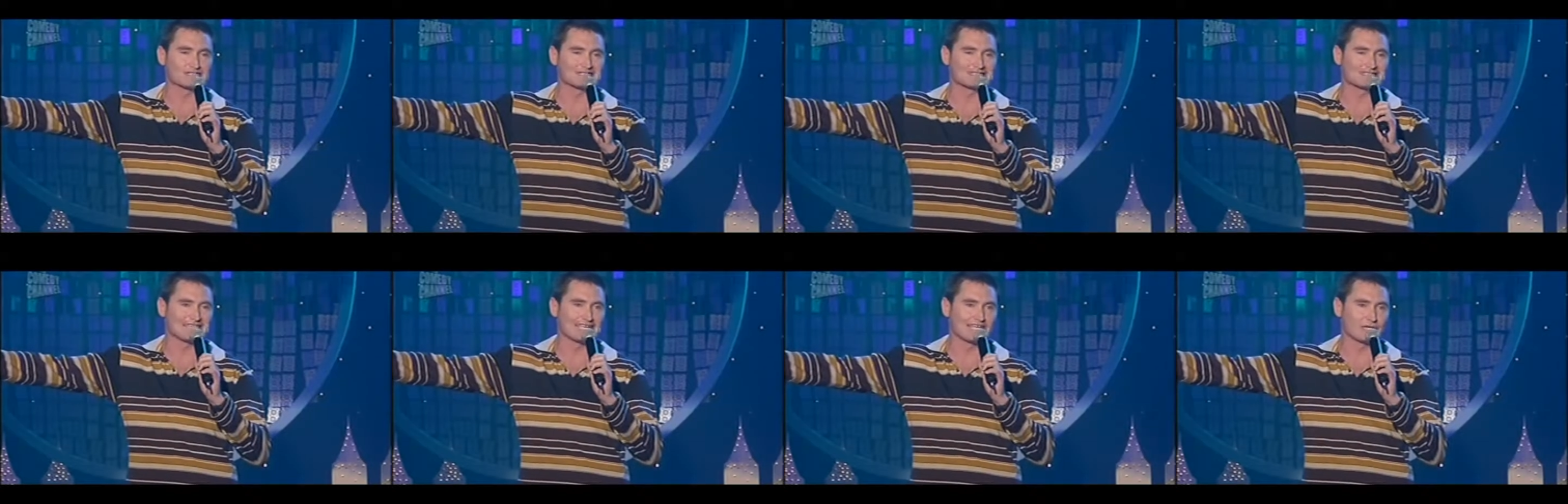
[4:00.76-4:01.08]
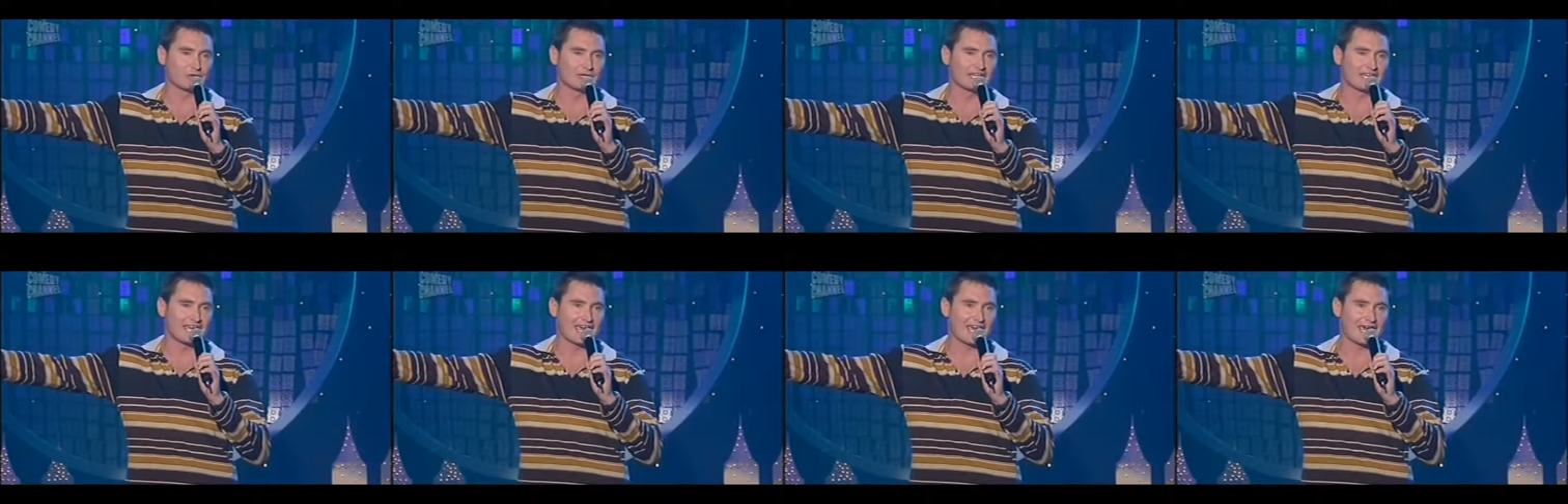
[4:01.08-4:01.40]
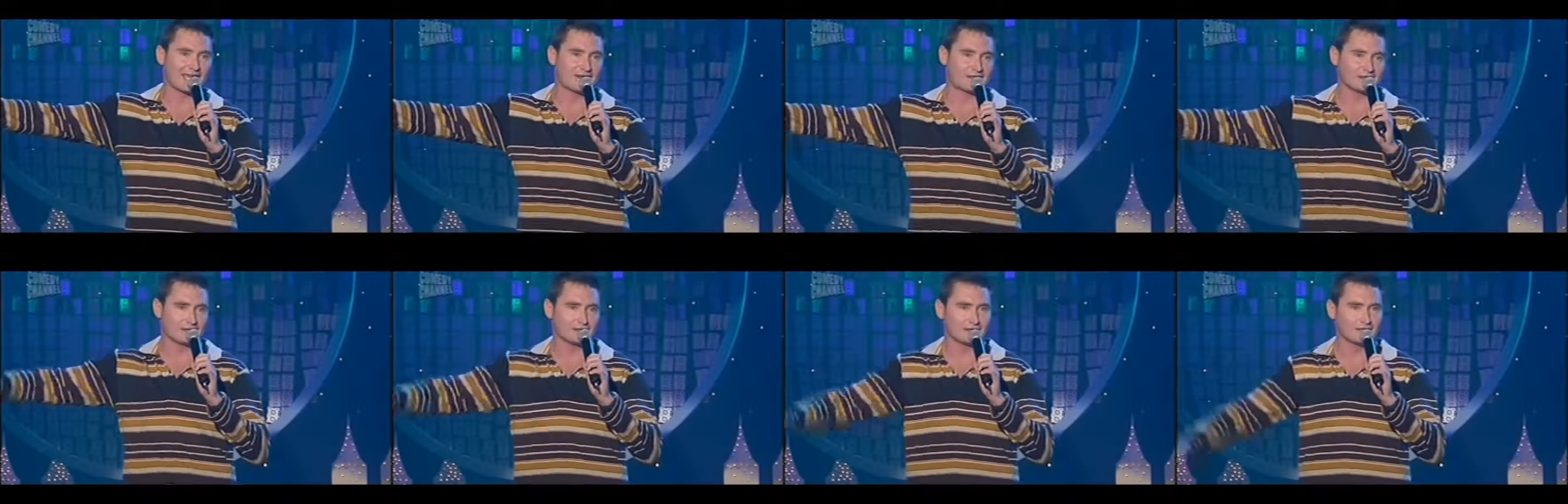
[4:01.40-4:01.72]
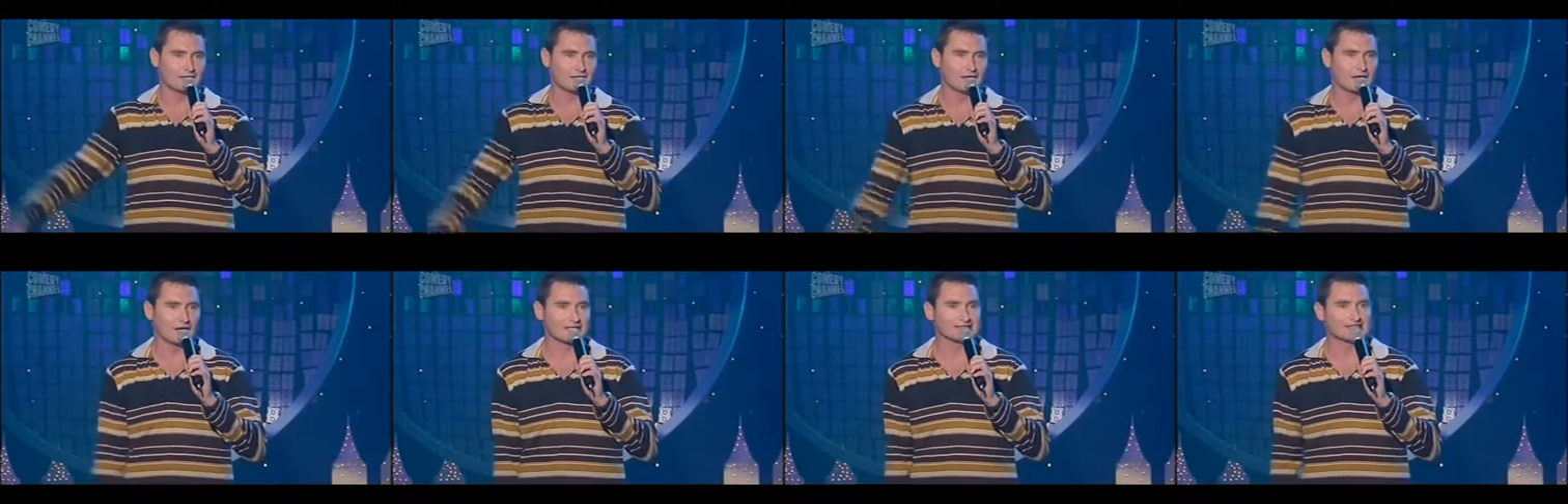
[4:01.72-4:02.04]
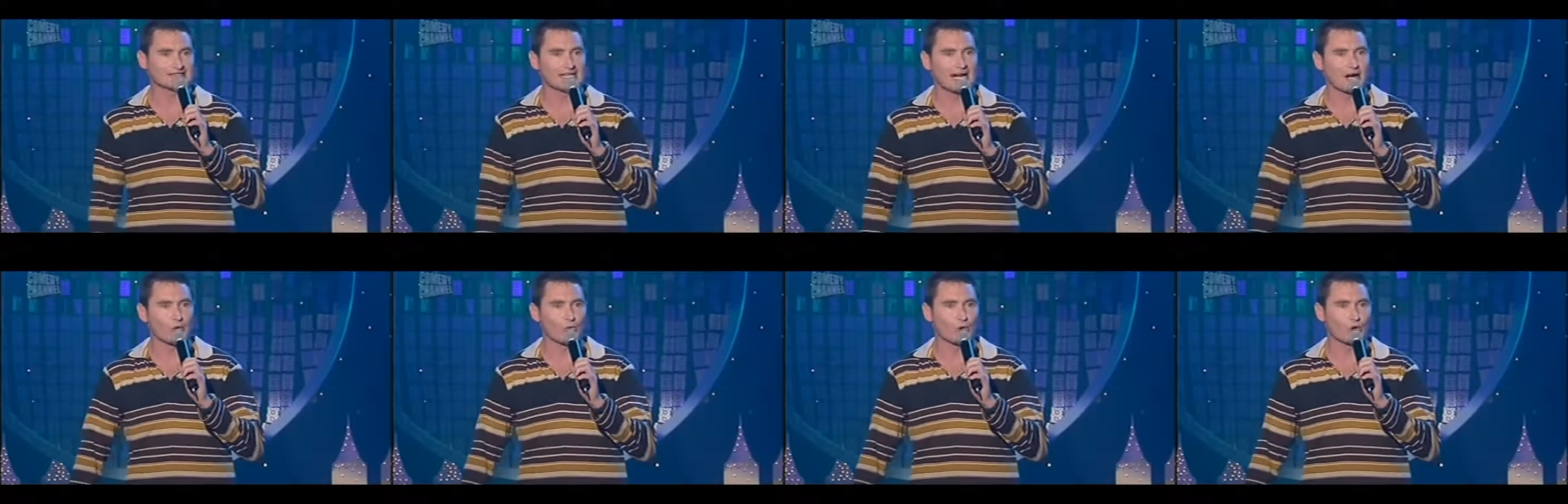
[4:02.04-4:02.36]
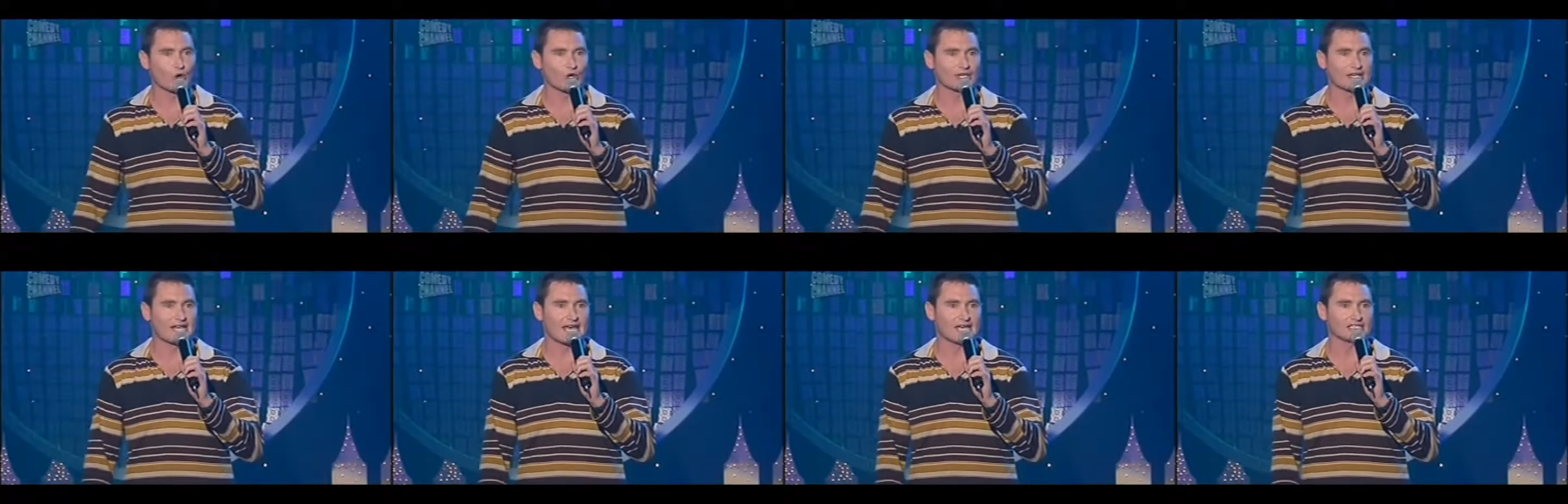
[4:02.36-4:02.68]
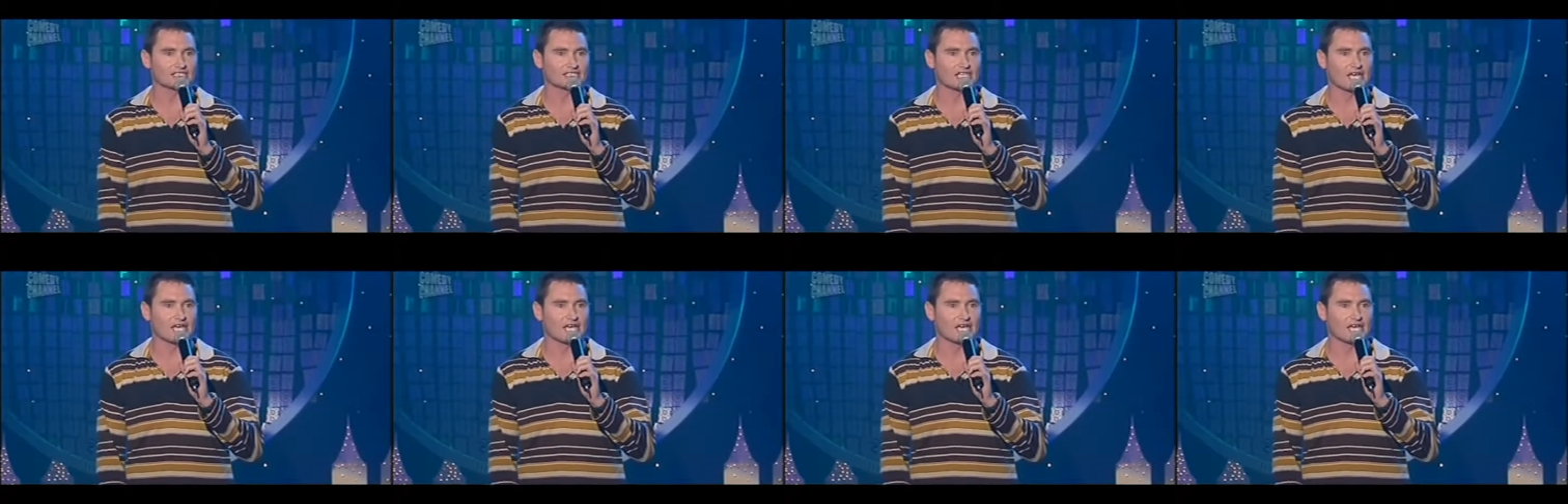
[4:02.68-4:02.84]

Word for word: to see you again. I'd start walking out.